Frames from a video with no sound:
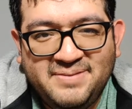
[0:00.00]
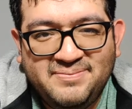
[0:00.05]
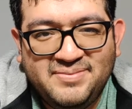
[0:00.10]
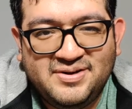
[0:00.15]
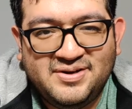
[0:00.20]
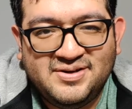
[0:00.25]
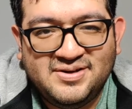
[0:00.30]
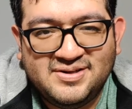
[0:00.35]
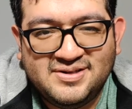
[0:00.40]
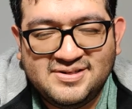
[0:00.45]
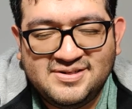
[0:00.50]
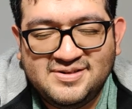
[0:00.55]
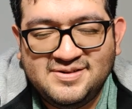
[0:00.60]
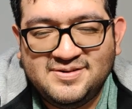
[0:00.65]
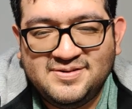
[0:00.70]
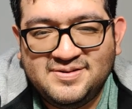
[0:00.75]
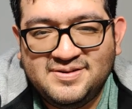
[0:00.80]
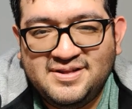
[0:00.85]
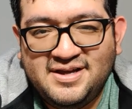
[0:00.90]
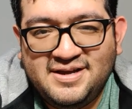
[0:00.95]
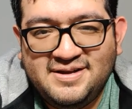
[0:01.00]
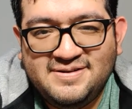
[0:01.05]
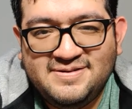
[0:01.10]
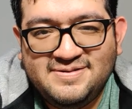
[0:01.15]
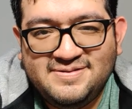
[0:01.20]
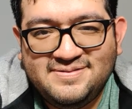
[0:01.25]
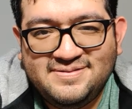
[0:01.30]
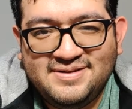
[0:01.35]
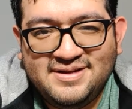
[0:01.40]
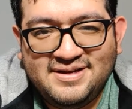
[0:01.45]
because, you know, they
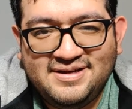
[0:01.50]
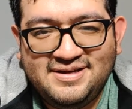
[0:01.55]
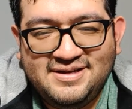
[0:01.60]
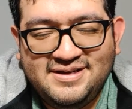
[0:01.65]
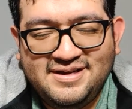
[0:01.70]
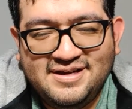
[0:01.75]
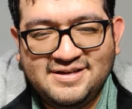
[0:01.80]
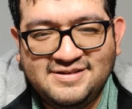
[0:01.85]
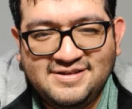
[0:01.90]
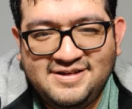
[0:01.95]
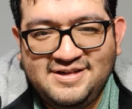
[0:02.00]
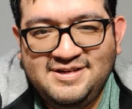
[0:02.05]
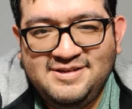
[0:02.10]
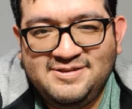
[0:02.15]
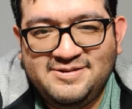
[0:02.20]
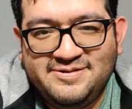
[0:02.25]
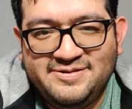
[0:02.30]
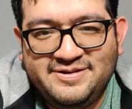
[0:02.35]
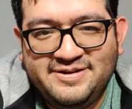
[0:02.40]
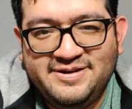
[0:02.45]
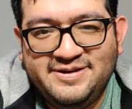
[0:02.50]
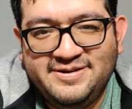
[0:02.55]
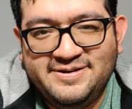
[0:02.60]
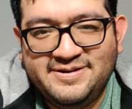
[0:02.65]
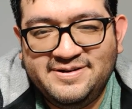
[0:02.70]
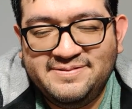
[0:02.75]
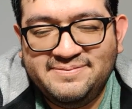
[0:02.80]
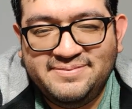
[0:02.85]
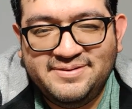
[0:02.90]
know that he has ether gear,